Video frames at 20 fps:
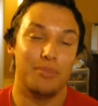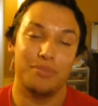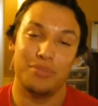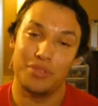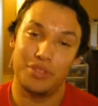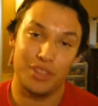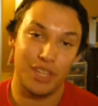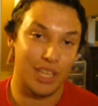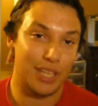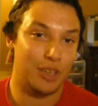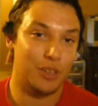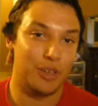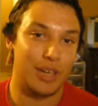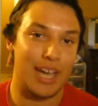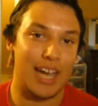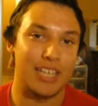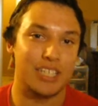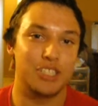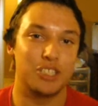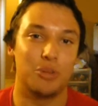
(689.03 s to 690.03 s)
Thank you
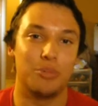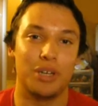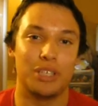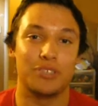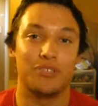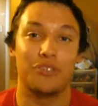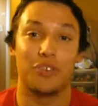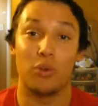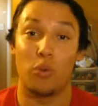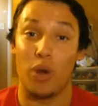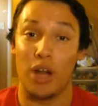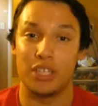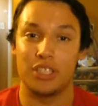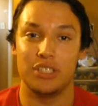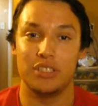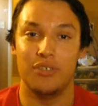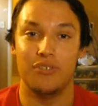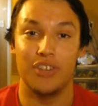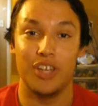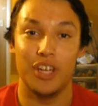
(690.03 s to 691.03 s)
guys so much for watching
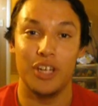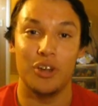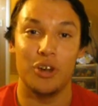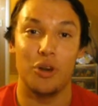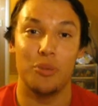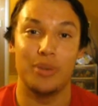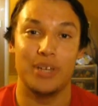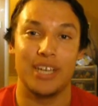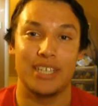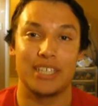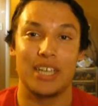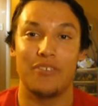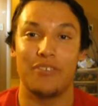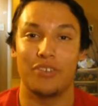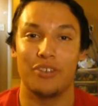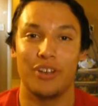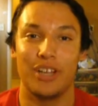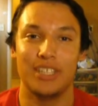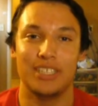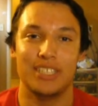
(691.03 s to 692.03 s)
the video. Hope you guys have a
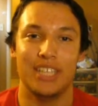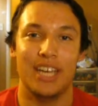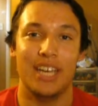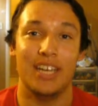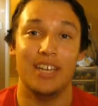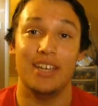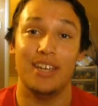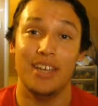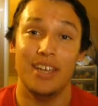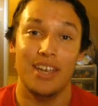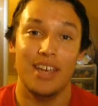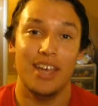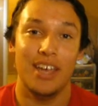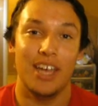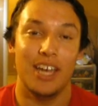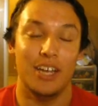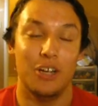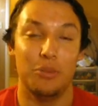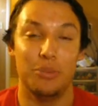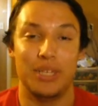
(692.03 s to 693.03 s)
great day, and
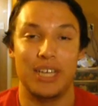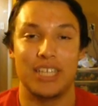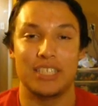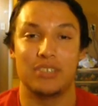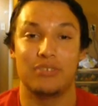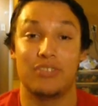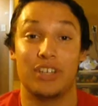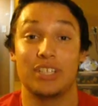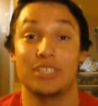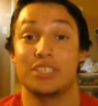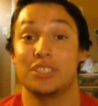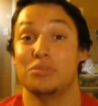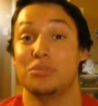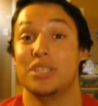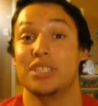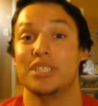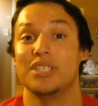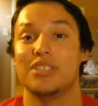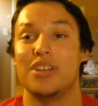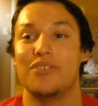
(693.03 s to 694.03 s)
hope you guys are finding some good
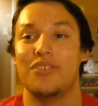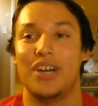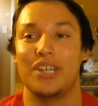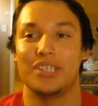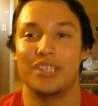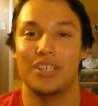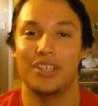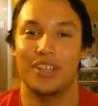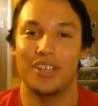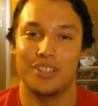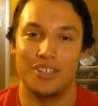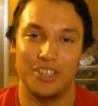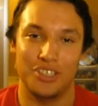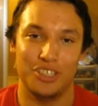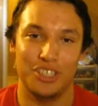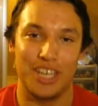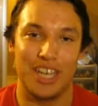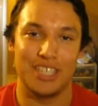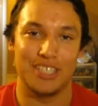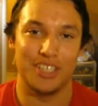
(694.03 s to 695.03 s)
stuff out there, and I'll catch you
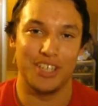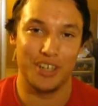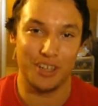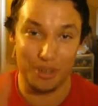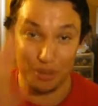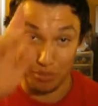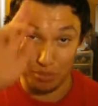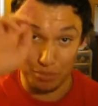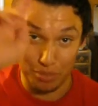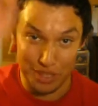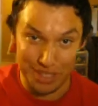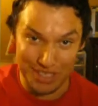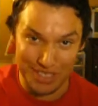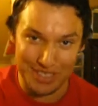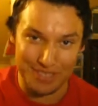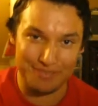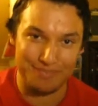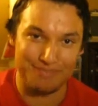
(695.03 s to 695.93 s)
guys later. Peace.